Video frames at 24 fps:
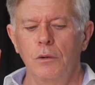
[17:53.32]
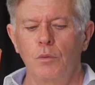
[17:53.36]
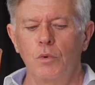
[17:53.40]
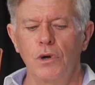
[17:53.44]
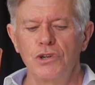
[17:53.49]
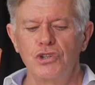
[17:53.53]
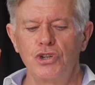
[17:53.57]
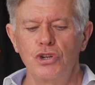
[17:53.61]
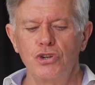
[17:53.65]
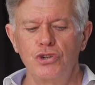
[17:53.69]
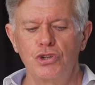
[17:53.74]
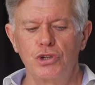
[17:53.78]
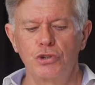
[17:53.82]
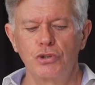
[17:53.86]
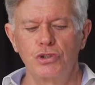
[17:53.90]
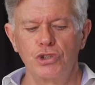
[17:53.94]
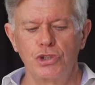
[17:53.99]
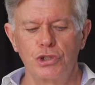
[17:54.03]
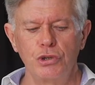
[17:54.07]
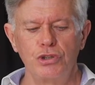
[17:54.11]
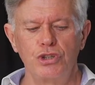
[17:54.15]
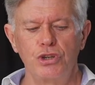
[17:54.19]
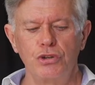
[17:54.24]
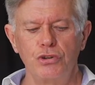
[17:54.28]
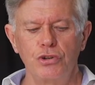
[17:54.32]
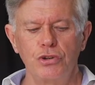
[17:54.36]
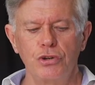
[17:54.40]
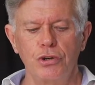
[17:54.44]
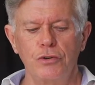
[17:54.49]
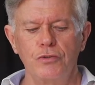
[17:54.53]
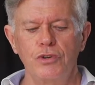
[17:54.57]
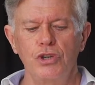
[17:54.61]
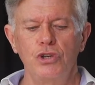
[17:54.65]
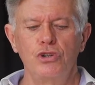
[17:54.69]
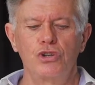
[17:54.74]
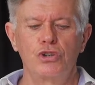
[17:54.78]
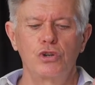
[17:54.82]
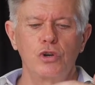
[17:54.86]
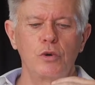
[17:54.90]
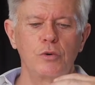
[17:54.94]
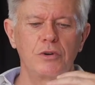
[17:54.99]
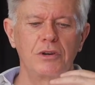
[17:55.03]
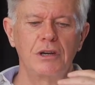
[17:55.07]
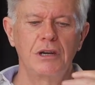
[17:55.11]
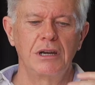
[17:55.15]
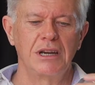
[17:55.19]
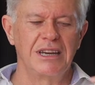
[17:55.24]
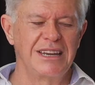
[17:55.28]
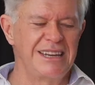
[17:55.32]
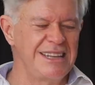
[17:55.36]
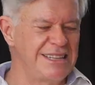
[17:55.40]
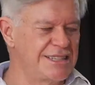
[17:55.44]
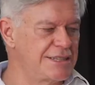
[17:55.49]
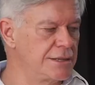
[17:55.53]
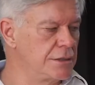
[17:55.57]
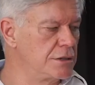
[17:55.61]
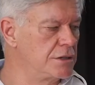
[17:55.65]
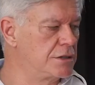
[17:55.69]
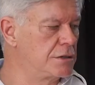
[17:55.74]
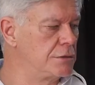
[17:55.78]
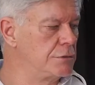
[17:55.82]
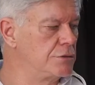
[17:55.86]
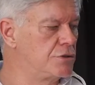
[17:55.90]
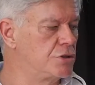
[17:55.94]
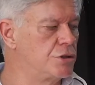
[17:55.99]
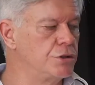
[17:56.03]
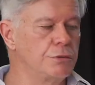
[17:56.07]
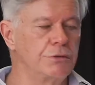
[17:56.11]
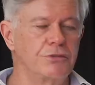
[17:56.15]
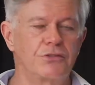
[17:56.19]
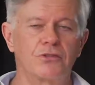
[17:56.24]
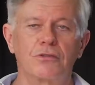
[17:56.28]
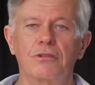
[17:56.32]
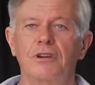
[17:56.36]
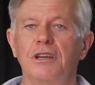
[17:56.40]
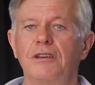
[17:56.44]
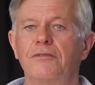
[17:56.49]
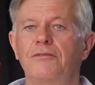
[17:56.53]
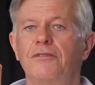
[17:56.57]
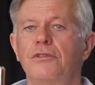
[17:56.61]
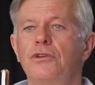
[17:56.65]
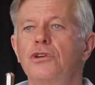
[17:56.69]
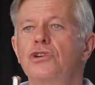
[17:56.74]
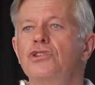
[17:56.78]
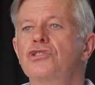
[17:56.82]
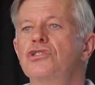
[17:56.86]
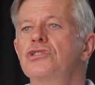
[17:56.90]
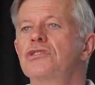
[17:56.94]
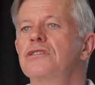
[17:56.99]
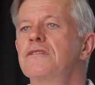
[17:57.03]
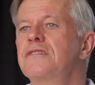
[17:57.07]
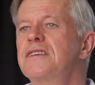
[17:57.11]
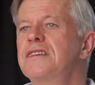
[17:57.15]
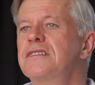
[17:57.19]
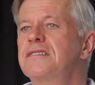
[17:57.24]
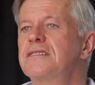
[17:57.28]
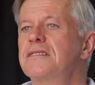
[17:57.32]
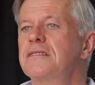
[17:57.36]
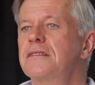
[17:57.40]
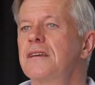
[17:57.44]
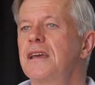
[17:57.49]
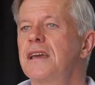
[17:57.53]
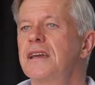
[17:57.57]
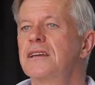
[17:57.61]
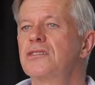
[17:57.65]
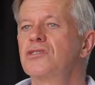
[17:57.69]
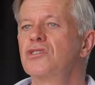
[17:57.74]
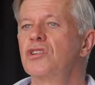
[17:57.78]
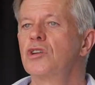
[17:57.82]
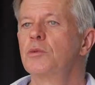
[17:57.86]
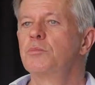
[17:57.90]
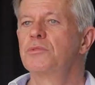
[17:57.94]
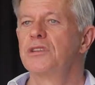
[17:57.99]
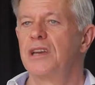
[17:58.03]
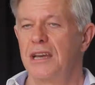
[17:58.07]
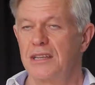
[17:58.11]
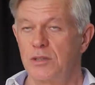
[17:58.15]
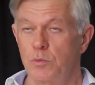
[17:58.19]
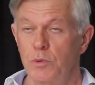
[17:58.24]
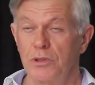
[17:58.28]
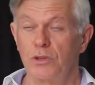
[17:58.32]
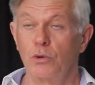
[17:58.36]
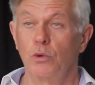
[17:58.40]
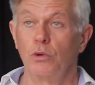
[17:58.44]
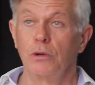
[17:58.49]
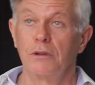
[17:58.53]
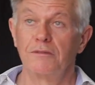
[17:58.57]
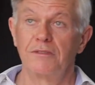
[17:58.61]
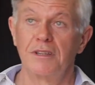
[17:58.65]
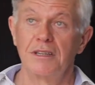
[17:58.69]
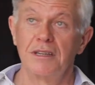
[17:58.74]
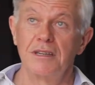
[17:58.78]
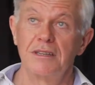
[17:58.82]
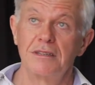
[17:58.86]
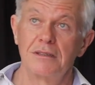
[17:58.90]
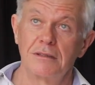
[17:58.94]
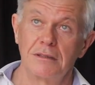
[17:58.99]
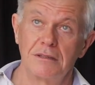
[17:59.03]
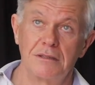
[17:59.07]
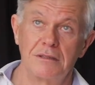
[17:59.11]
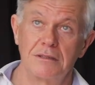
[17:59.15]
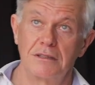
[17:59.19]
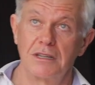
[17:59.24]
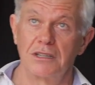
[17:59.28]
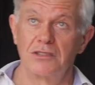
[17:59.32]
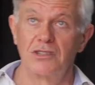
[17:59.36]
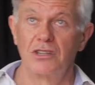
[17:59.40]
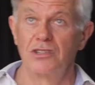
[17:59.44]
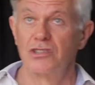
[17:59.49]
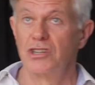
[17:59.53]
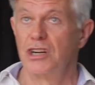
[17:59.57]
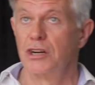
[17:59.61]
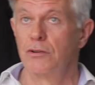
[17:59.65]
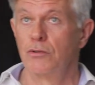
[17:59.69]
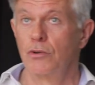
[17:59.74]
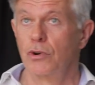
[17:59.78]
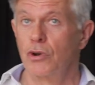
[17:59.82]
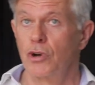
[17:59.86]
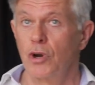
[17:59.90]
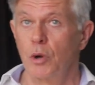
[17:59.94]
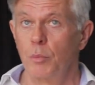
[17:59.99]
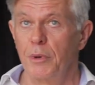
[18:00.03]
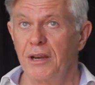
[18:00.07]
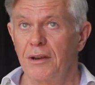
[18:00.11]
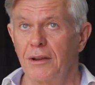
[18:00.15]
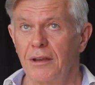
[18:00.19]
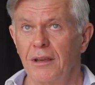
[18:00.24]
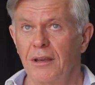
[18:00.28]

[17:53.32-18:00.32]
What should you do? You should listen to 2 or 3 versions of this excerpt, as with all of these. This is just a general comment,